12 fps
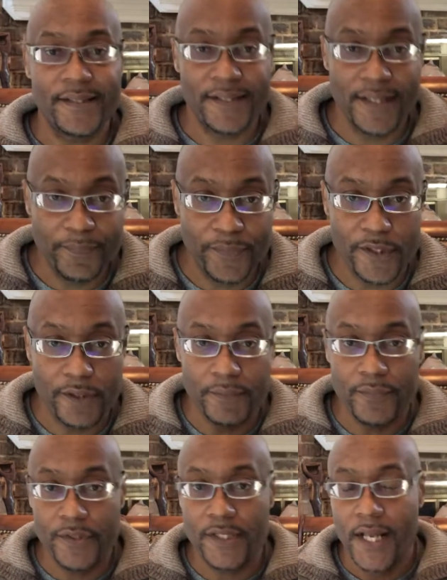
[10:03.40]

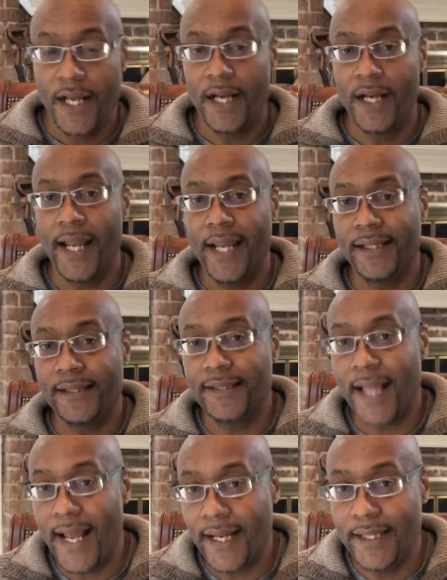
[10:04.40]
symptoms,
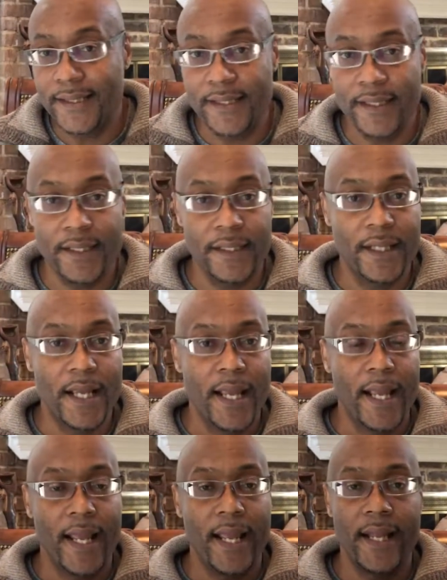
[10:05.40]
anxiety,
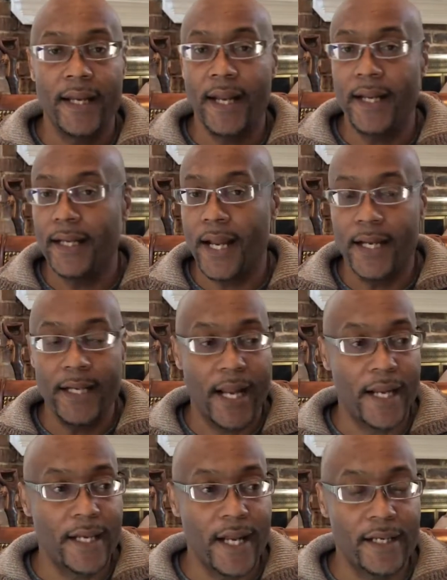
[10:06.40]

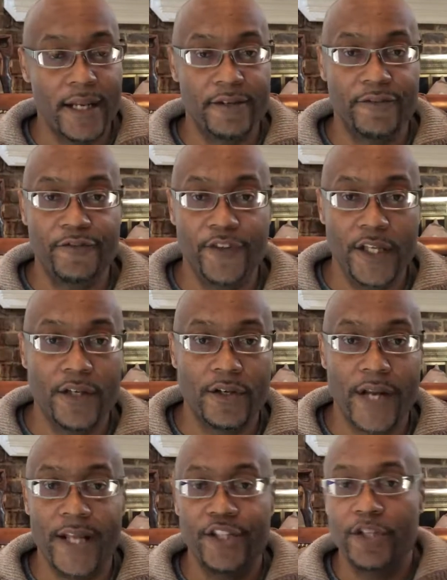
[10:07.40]
and fear
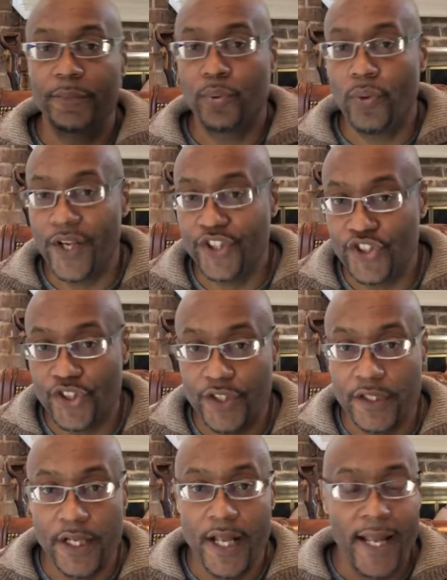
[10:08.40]
and
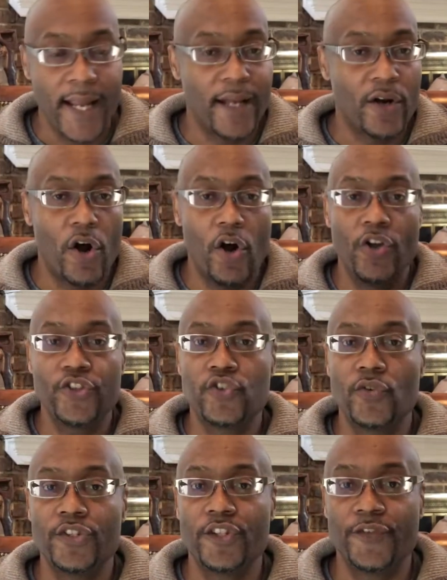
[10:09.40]
depression and all
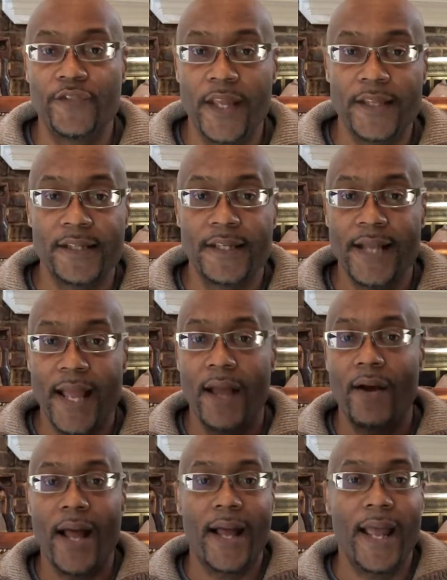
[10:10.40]
sorts of things. And
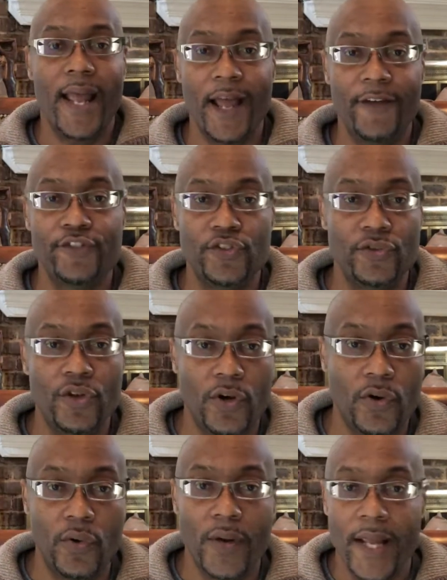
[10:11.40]
now I have to
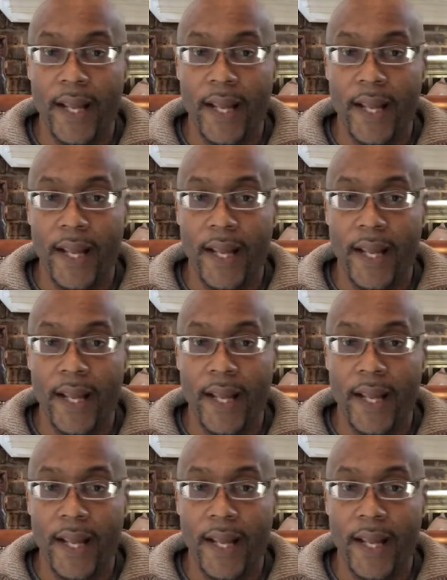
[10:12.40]
go